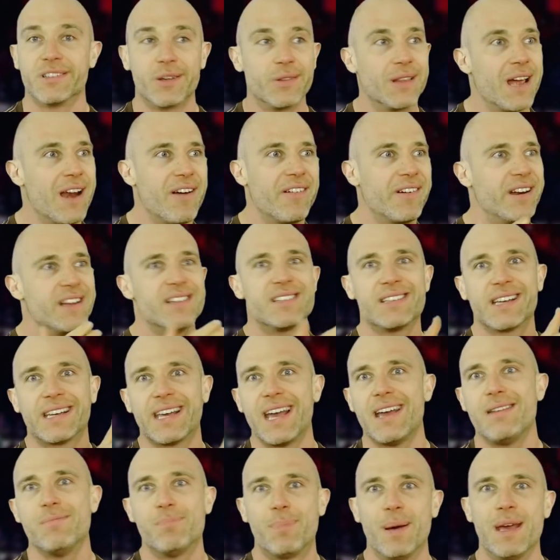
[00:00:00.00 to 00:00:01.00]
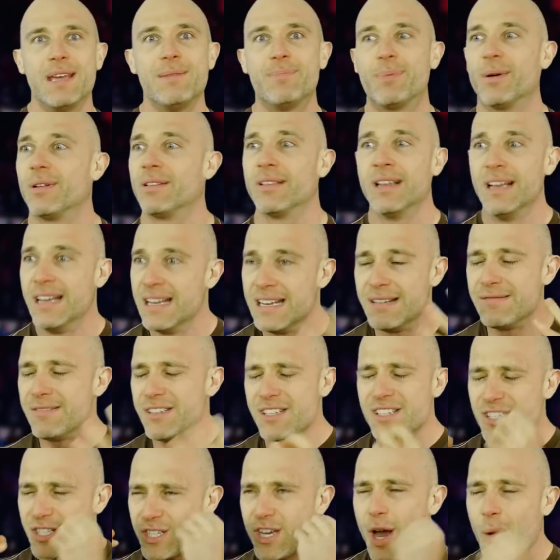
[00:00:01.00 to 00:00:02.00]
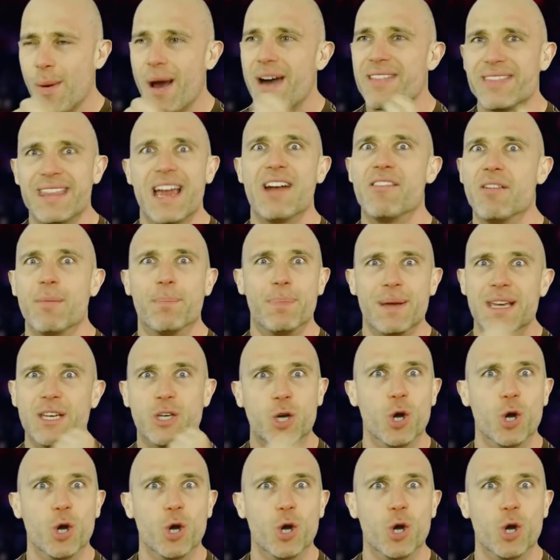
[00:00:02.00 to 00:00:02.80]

So there it is again, people. Just go out there and be